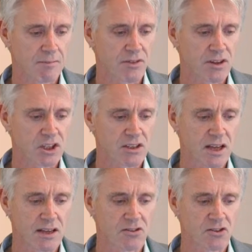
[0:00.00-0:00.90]
that she's
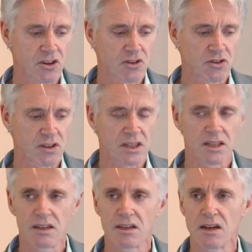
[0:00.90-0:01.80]
had surgery
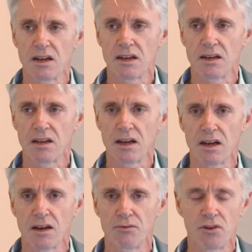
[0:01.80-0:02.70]
and
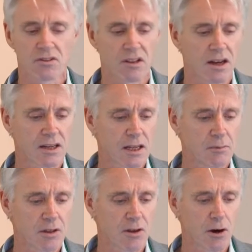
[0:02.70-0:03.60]
first-line
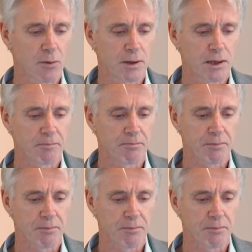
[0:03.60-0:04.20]
chemotherapy.